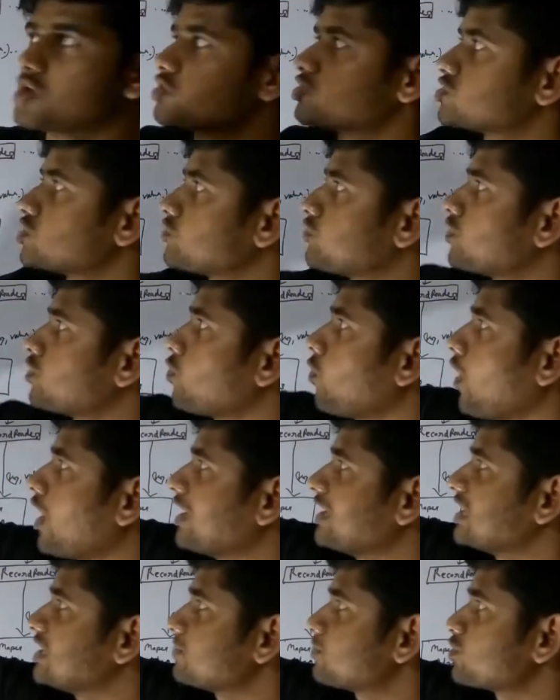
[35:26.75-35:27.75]
So for
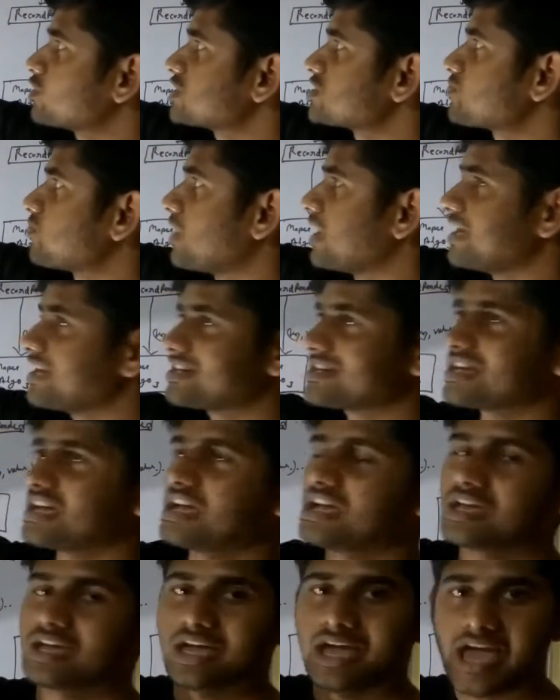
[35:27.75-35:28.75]
one input split,
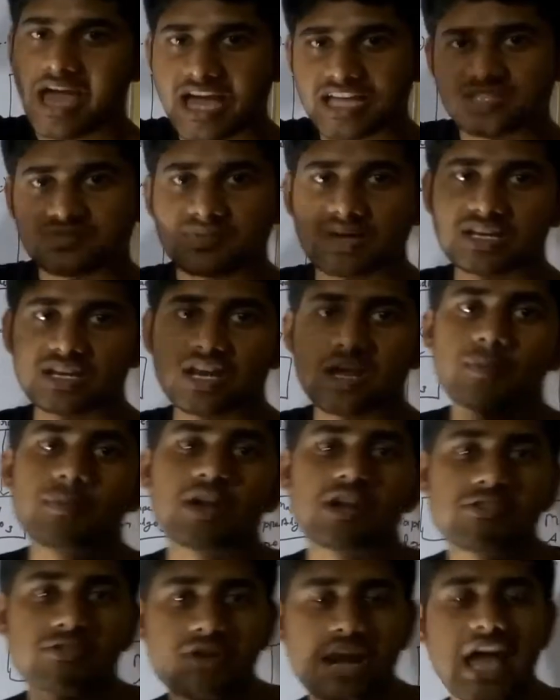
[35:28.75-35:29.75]
as many number
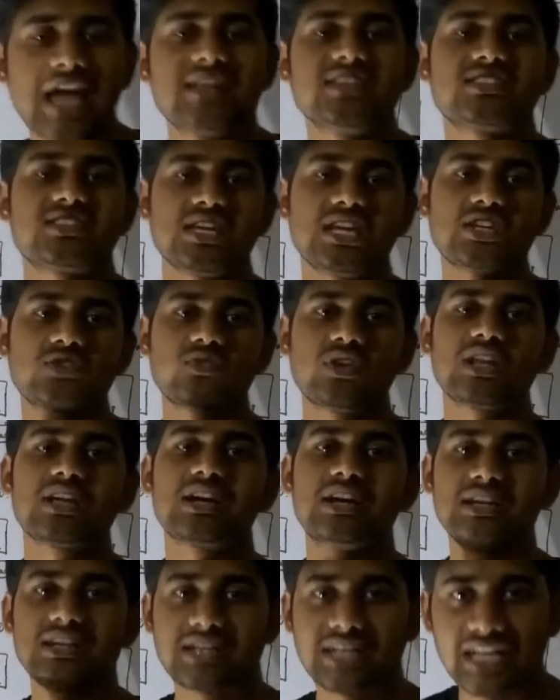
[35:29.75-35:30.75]
of lines it will
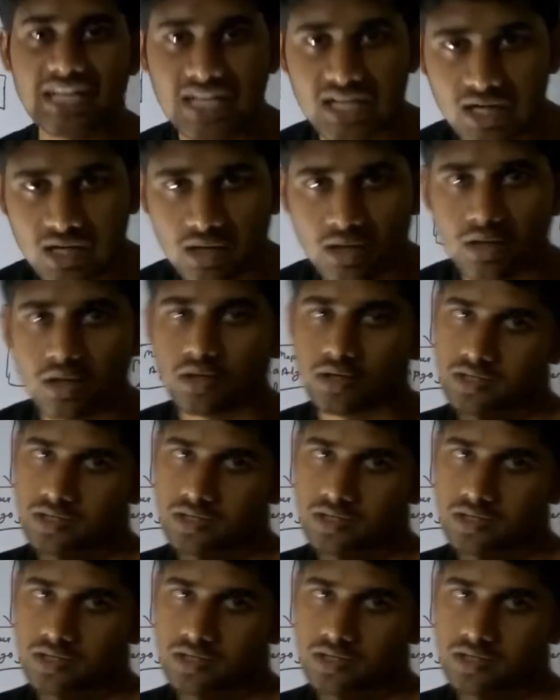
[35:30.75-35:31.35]
contain,